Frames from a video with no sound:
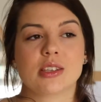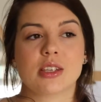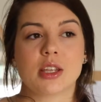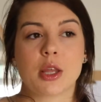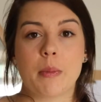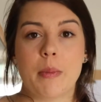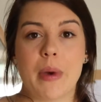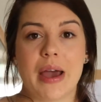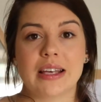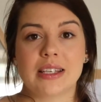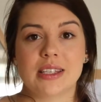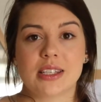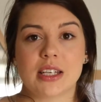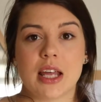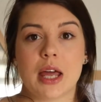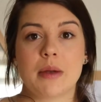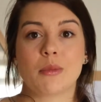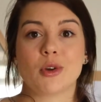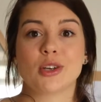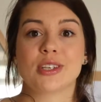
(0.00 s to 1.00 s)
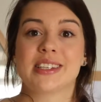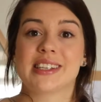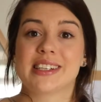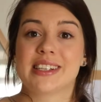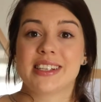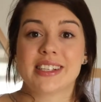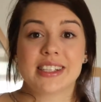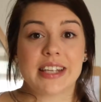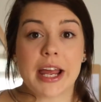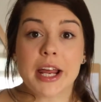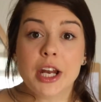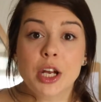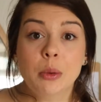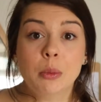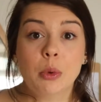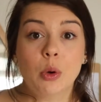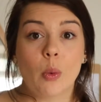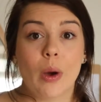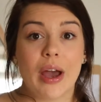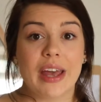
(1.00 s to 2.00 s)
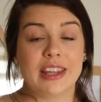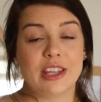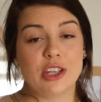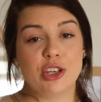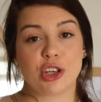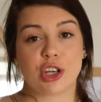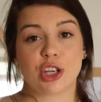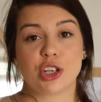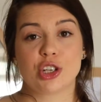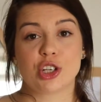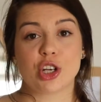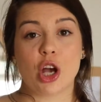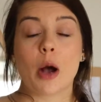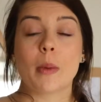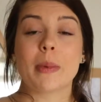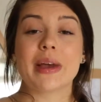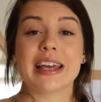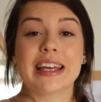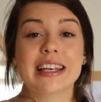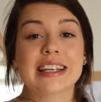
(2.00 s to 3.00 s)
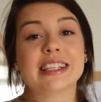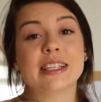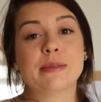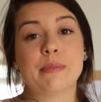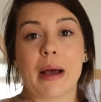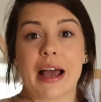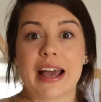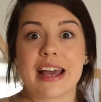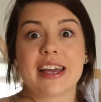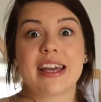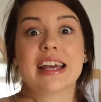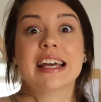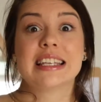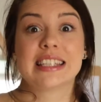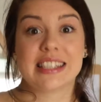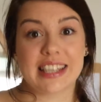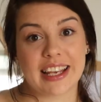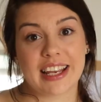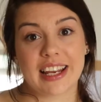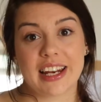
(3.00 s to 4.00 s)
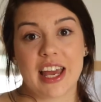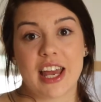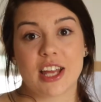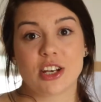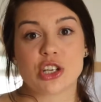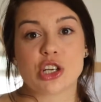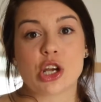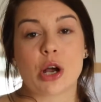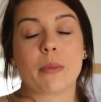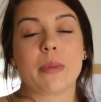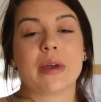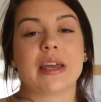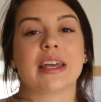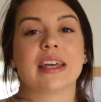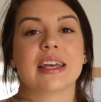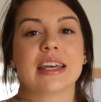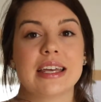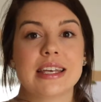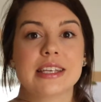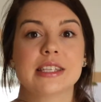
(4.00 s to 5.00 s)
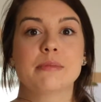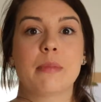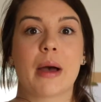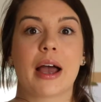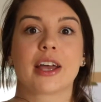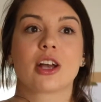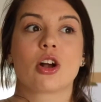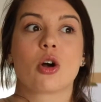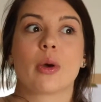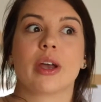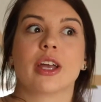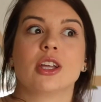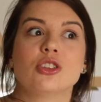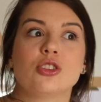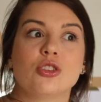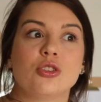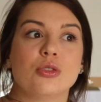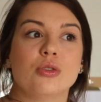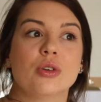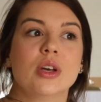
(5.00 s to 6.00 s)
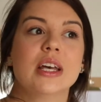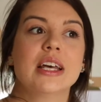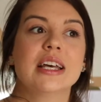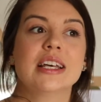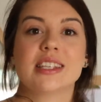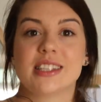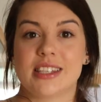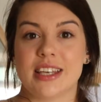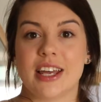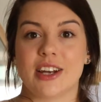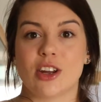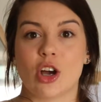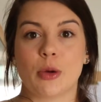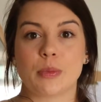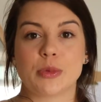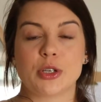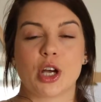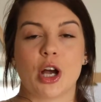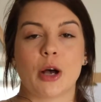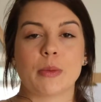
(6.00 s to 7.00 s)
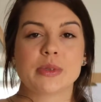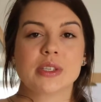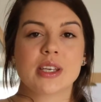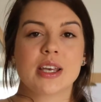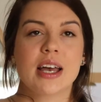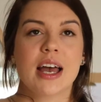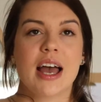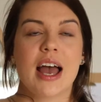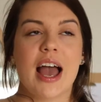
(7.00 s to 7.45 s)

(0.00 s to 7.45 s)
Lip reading: So the best and most sustainable way that you can shop is by secondhand shopping, is by going to said op shops.